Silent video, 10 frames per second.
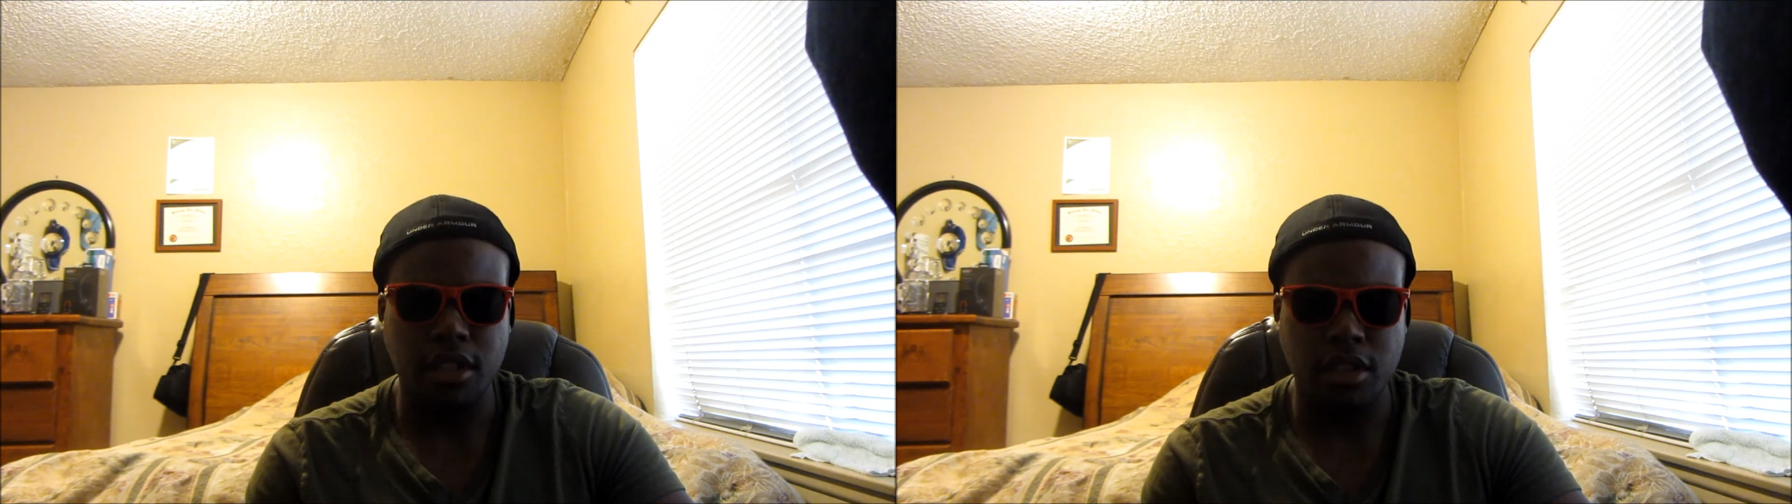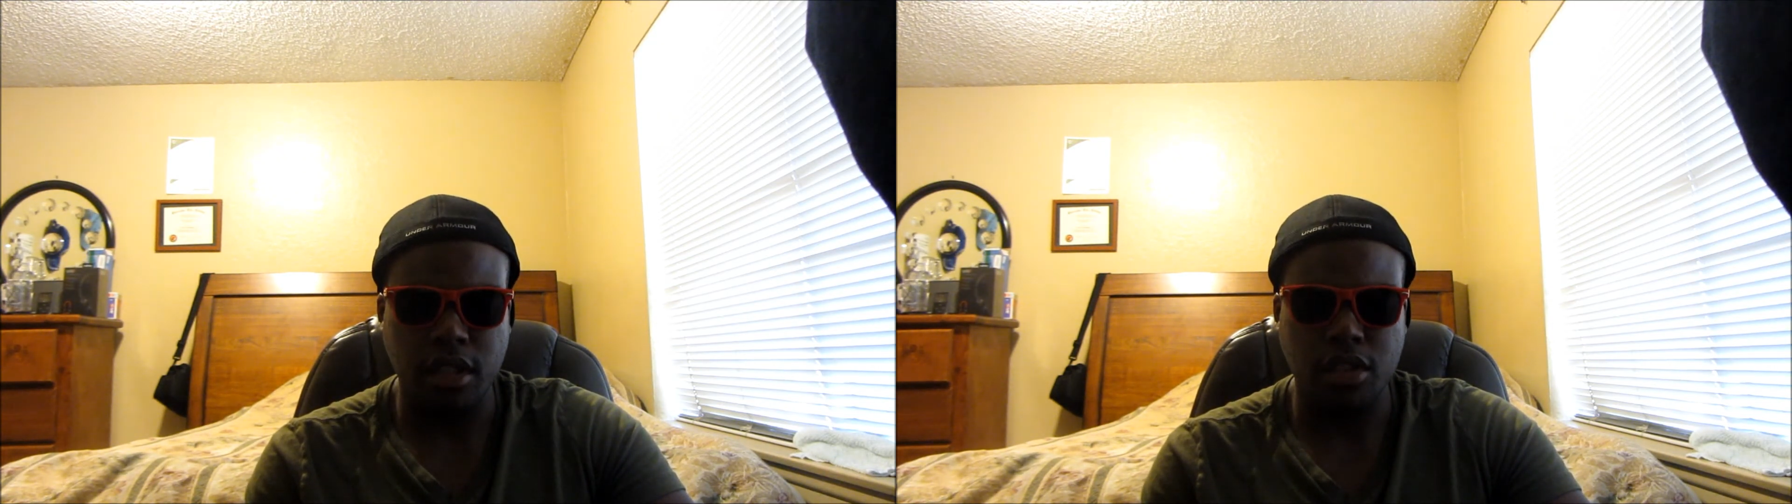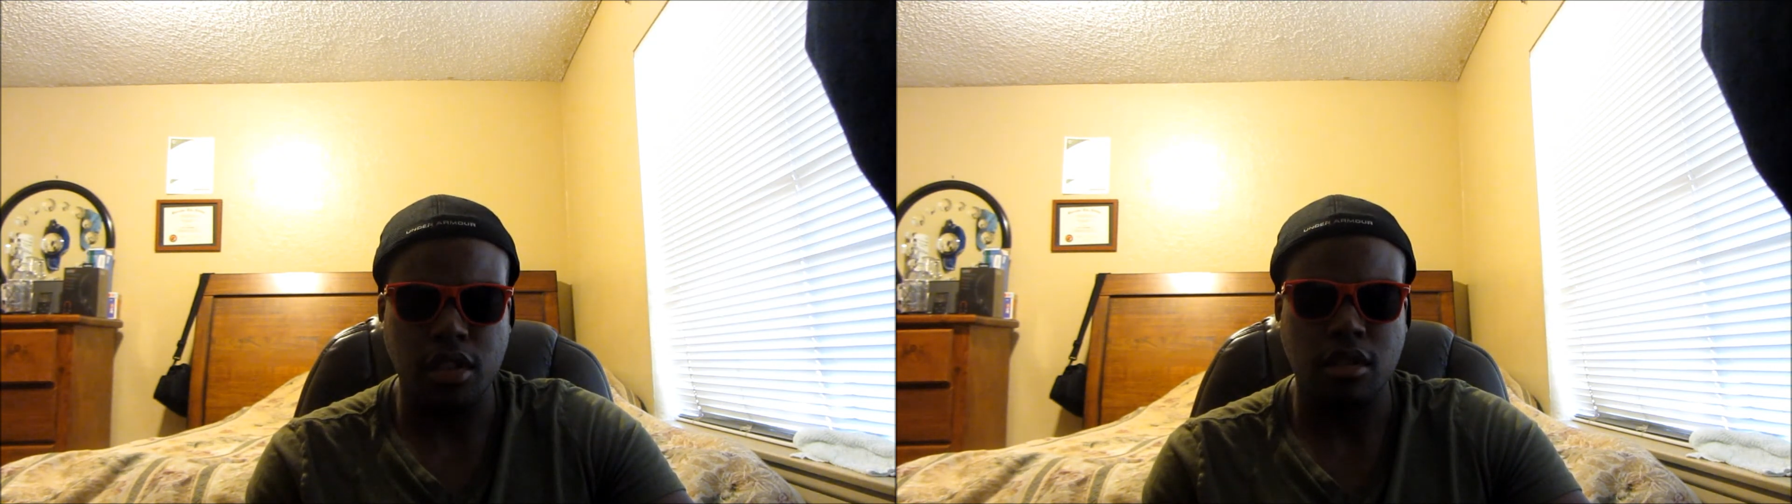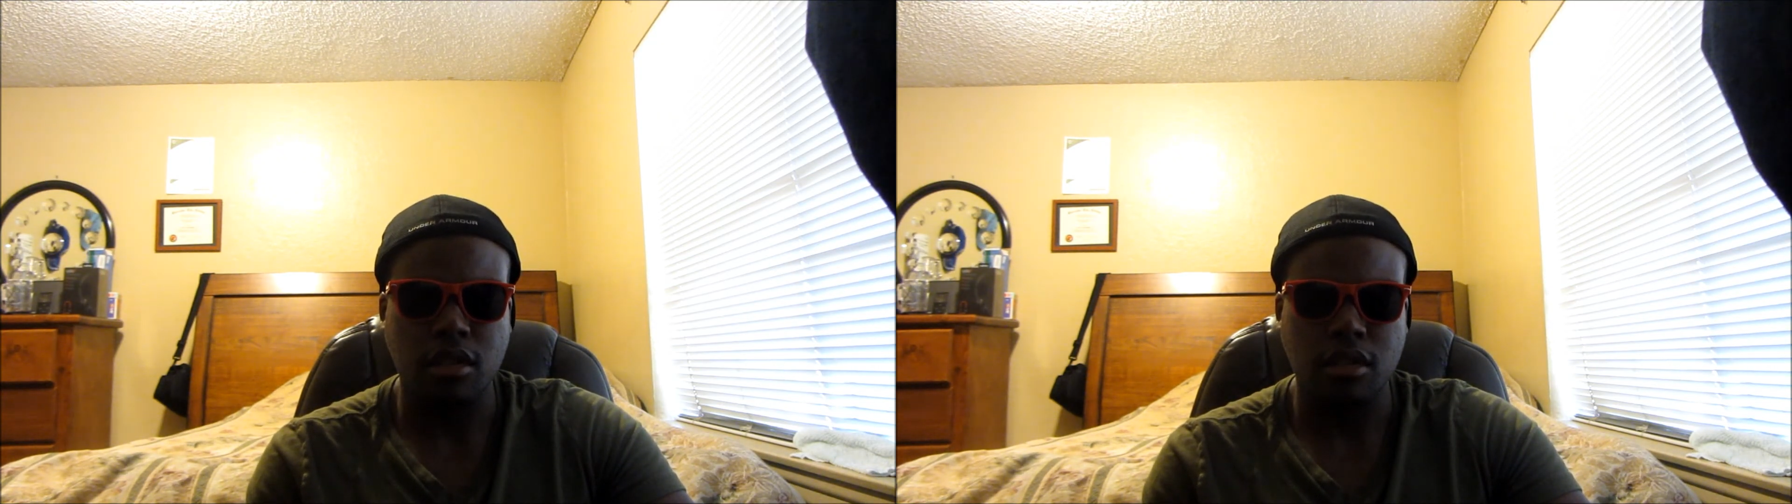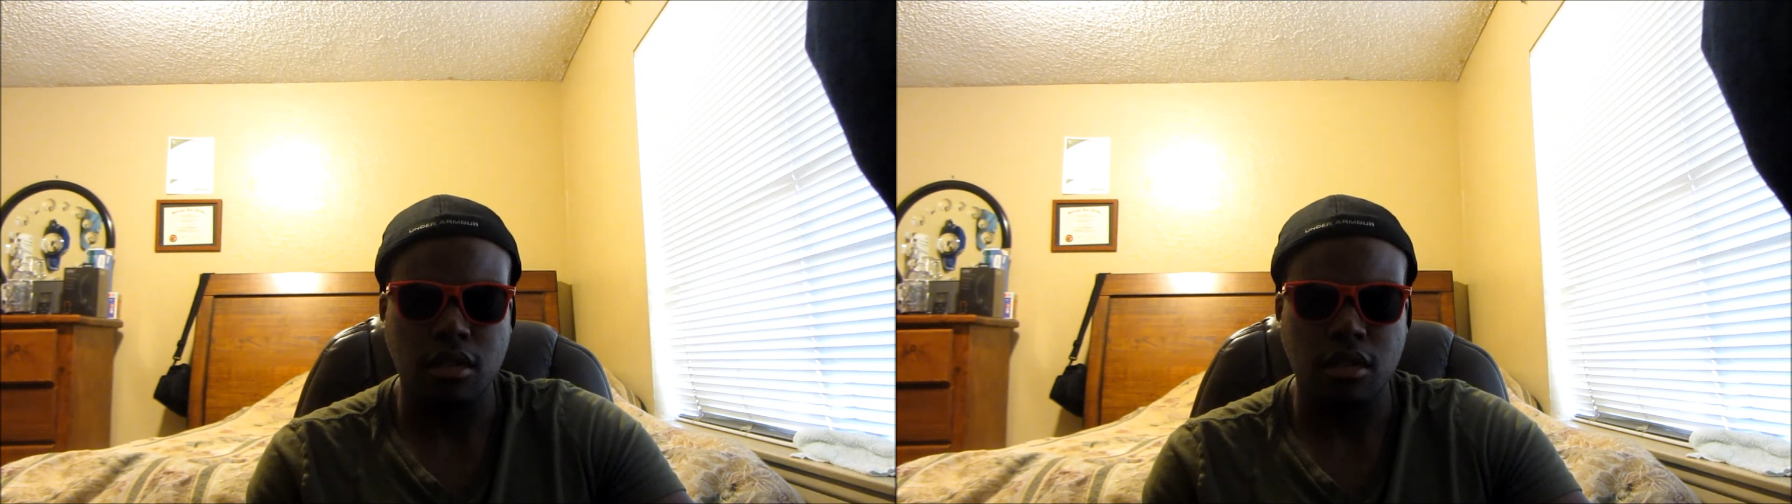decision.